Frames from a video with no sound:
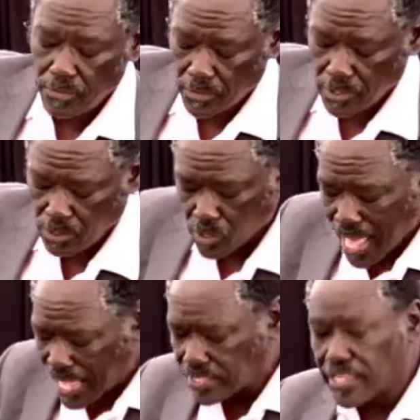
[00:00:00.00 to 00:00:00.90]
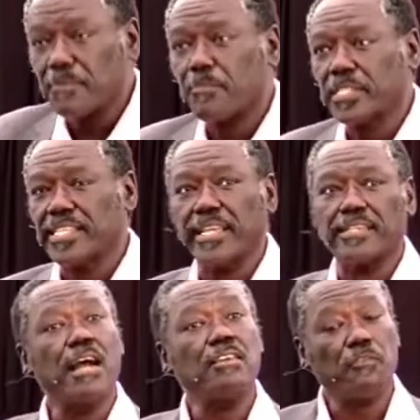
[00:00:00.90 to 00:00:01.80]
So that's 10%.
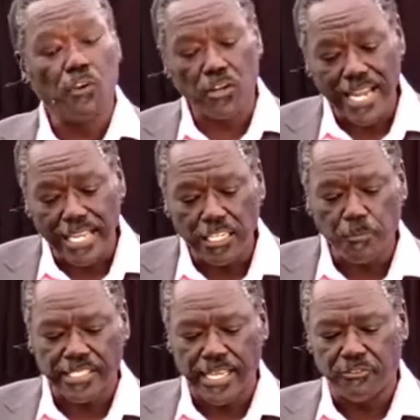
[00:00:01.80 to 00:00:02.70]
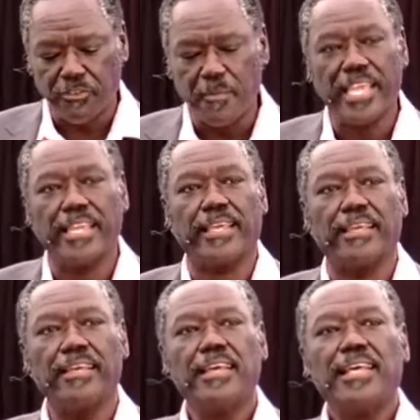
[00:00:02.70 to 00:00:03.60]
Now you've got 90% remaining.
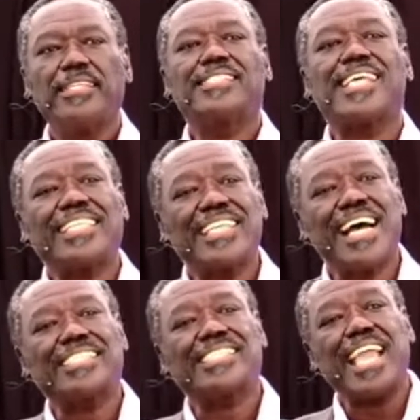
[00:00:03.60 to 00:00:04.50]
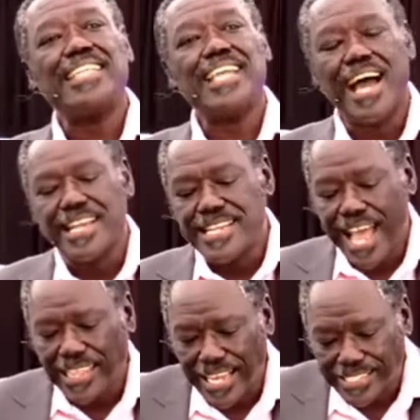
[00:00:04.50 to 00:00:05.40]
set aside
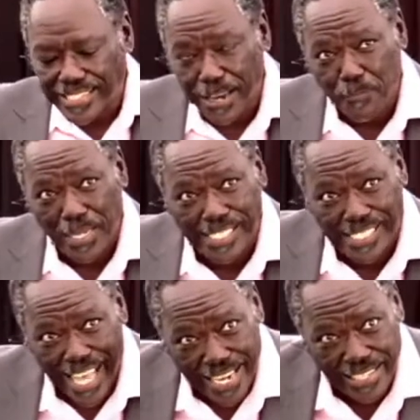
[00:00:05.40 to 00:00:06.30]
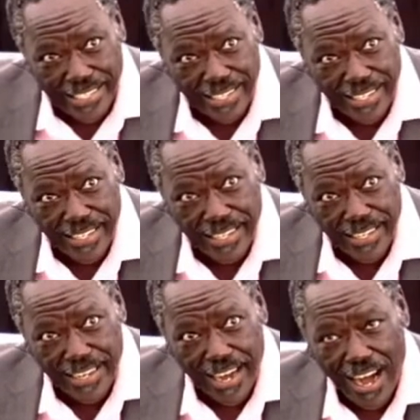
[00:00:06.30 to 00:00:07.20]
another 10%
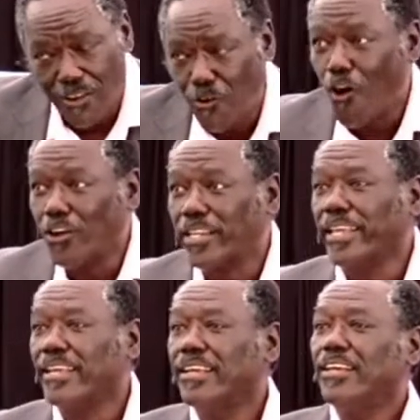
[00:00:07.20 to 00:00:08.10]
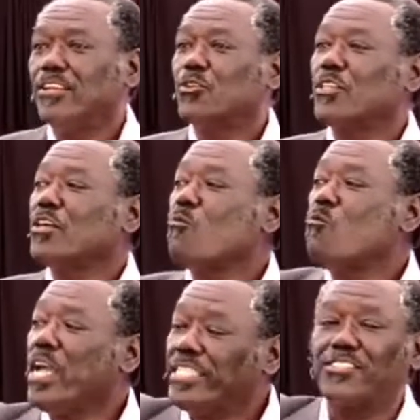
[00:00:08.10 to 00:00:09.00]
according to the
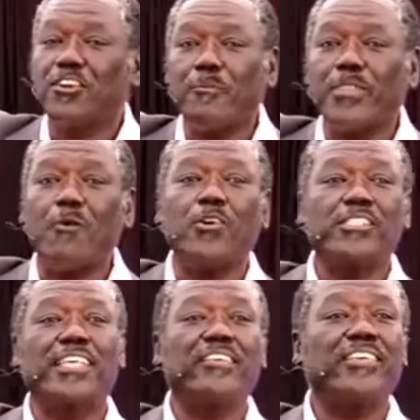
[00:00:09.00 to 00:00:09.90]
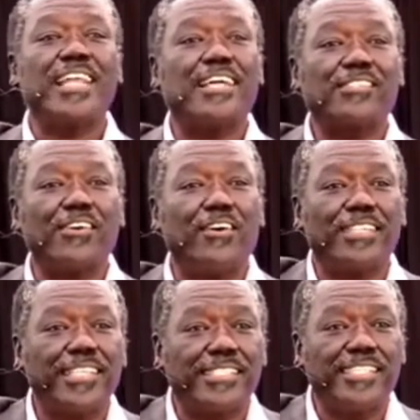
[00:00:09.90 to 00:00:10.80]
wisdom that was given us on
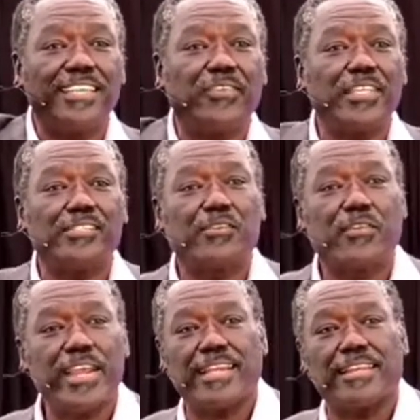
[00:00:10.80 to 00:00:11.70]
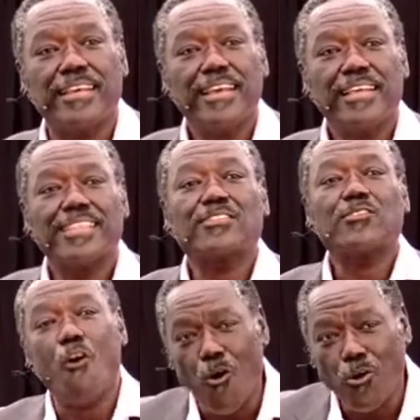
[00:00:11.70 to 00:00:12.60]
this TV screen, that
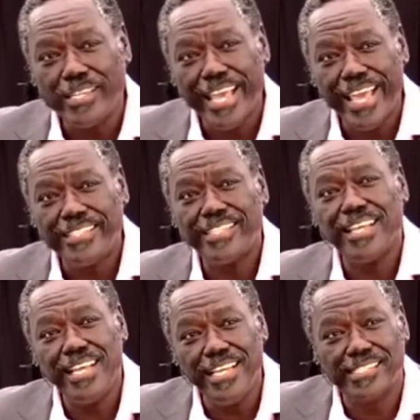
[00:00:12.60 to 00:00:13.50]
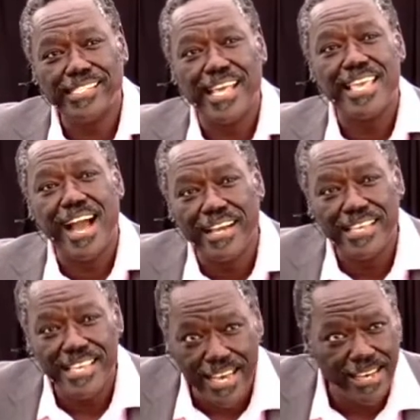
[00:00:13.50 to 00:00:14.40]
old age eats the young
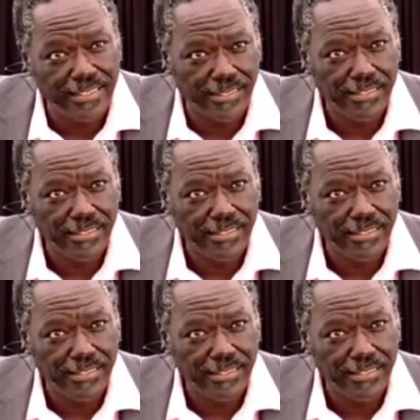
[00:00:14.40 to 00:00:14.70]
years.